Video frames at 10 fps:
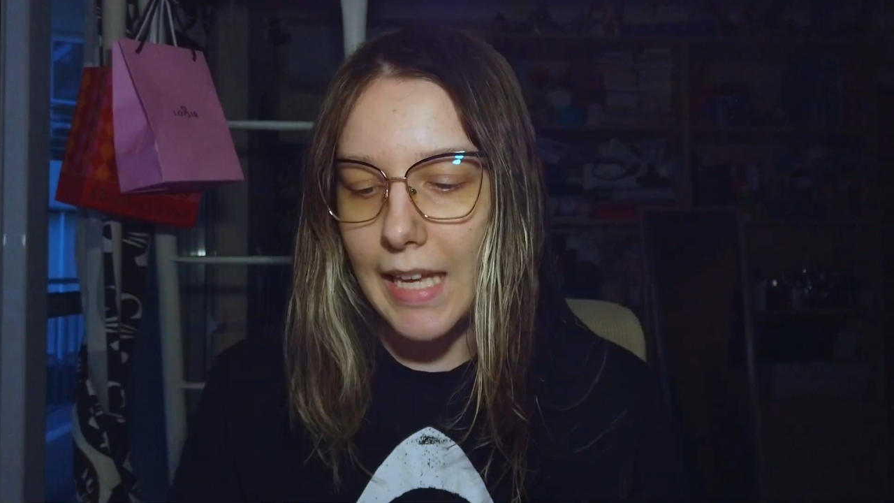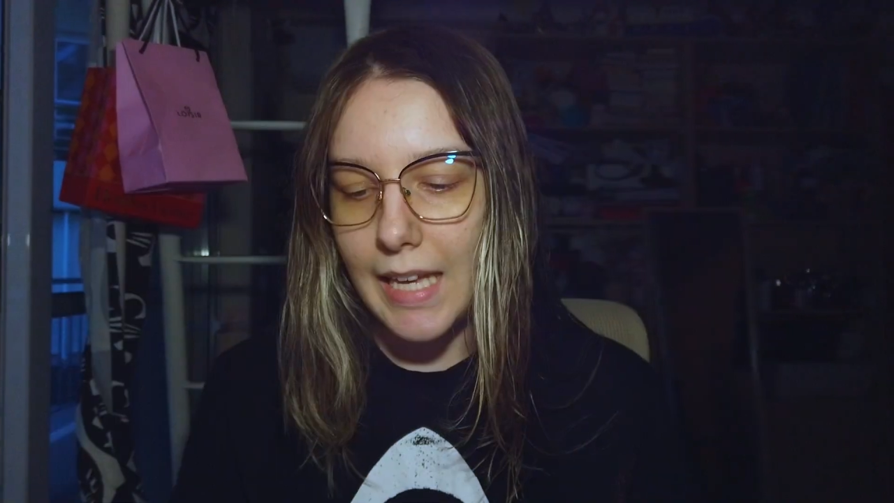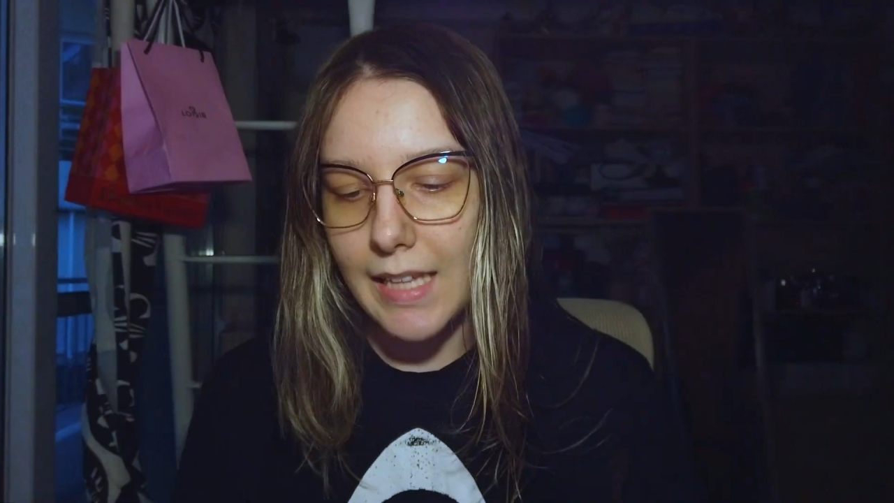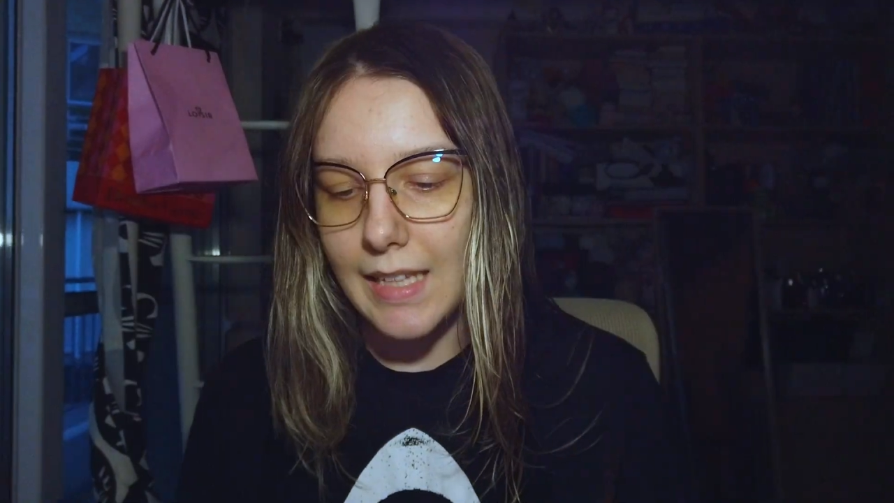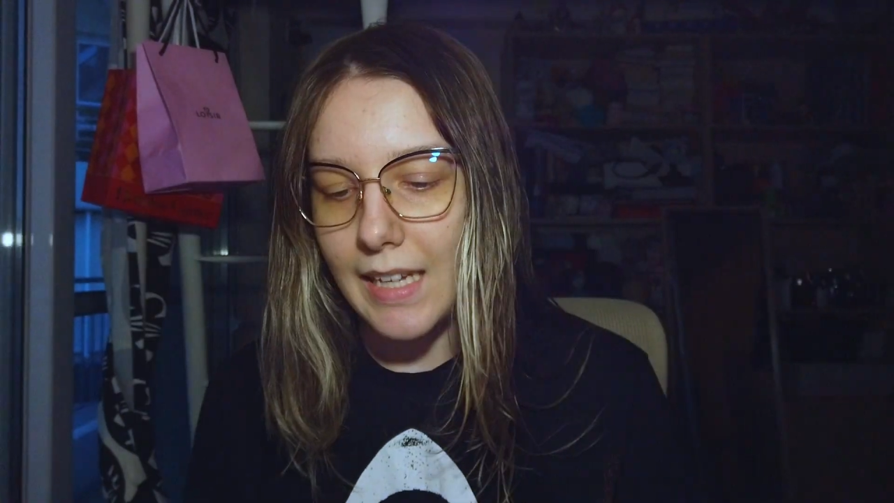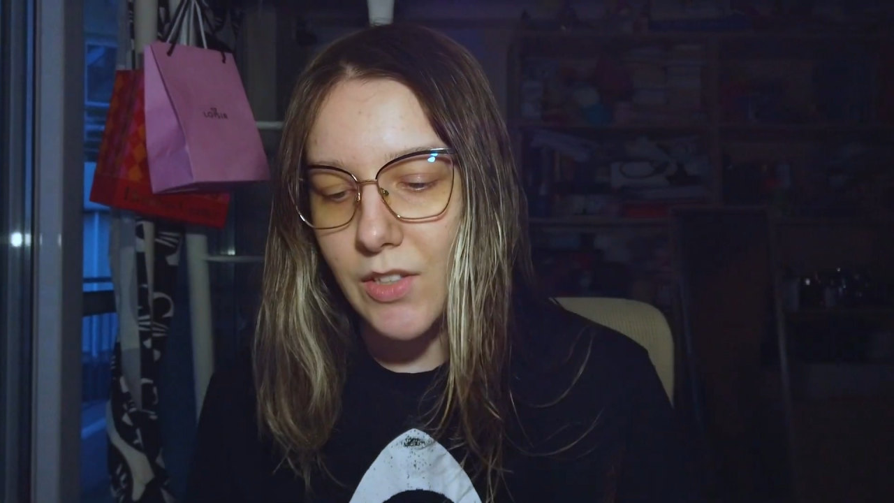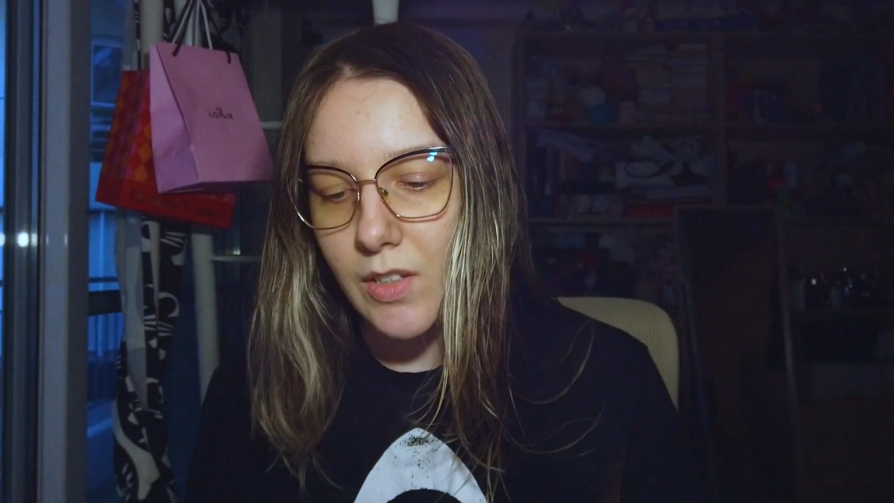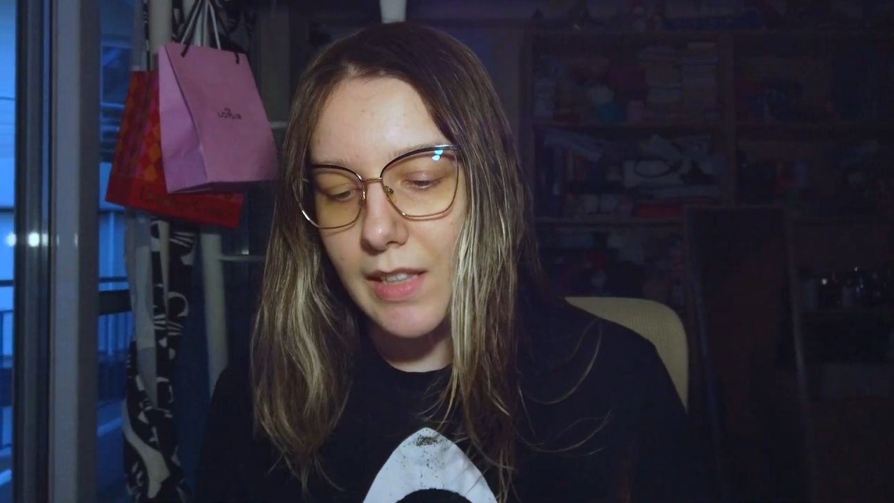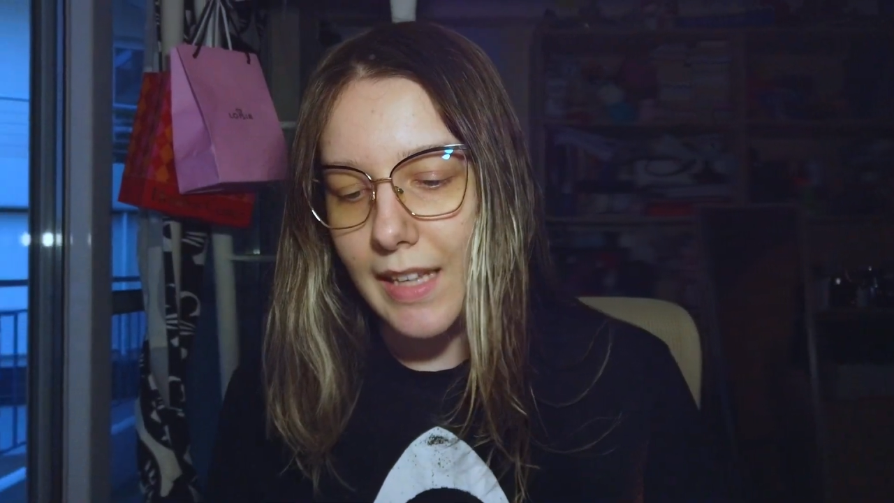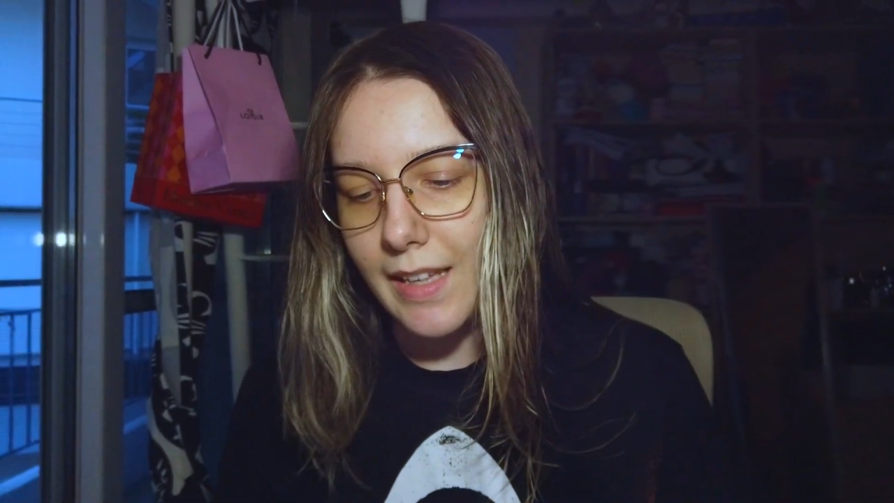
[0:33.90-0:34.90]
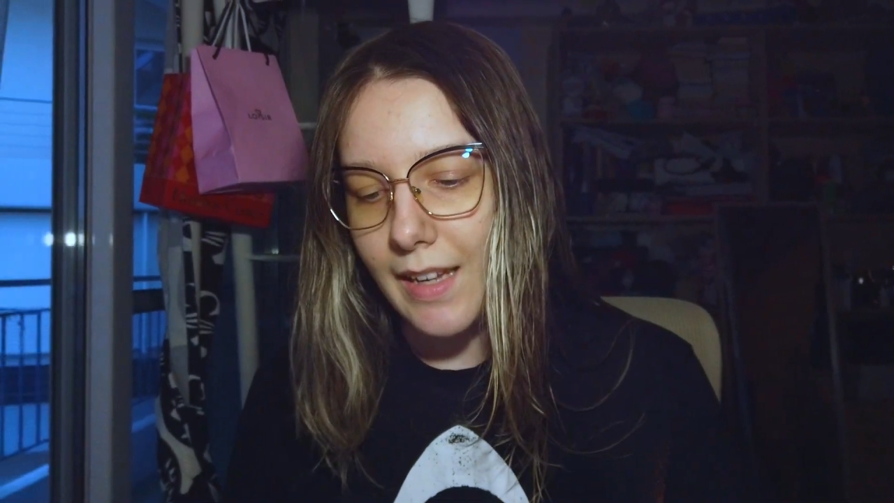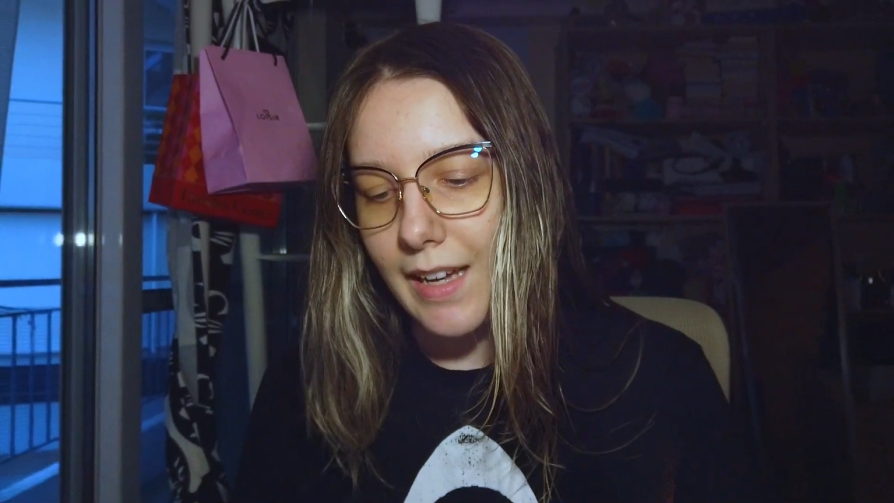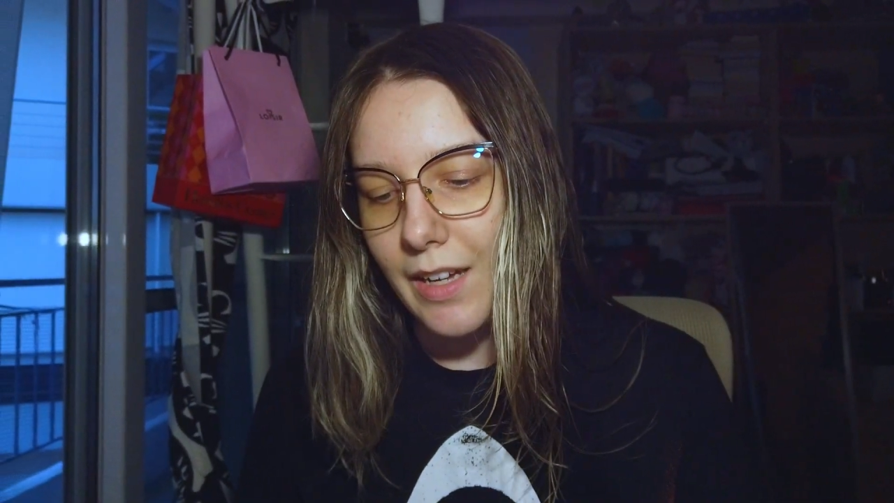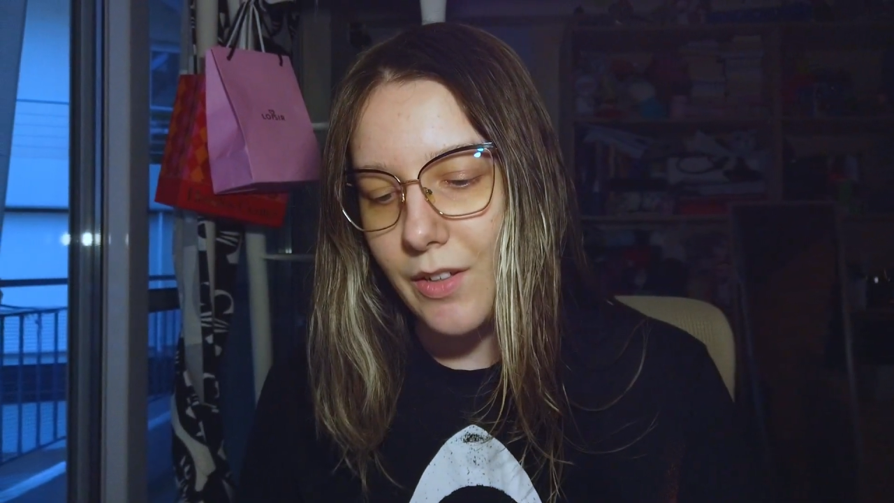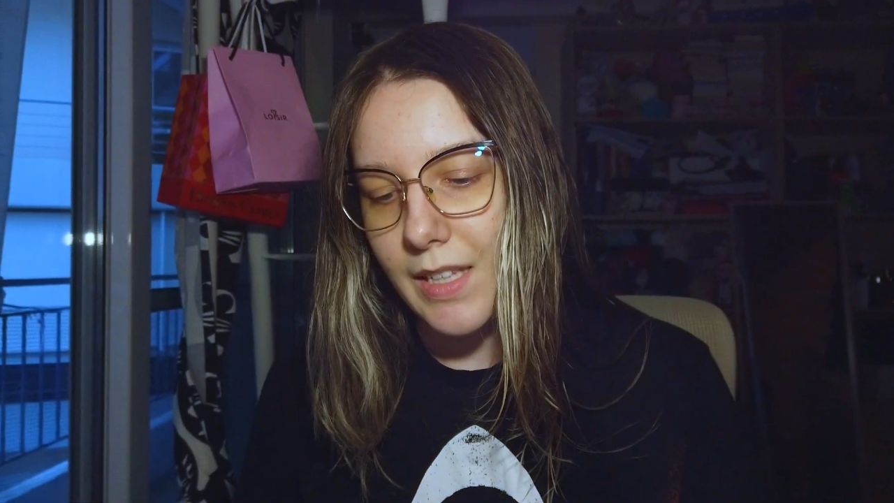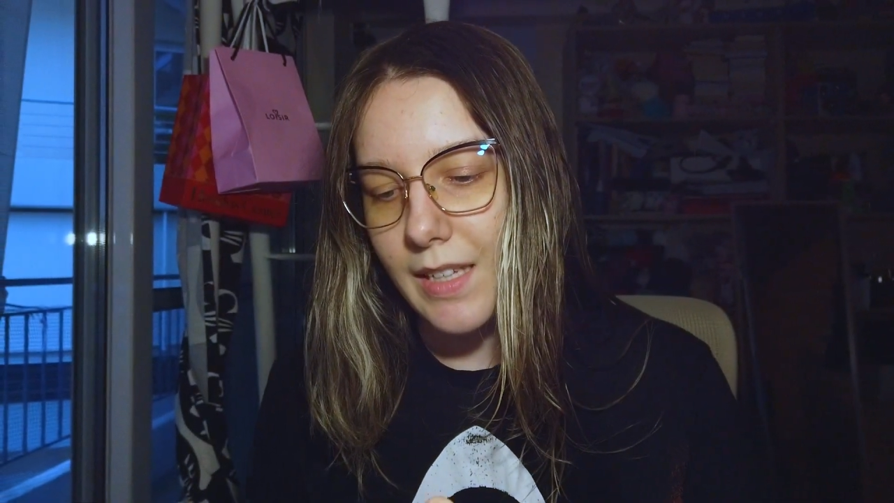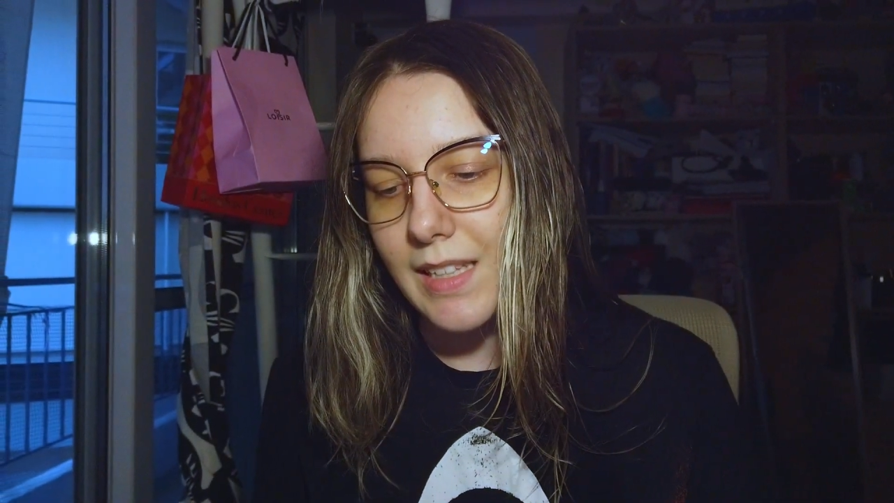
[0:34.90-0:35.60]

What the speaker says: and I don't like how the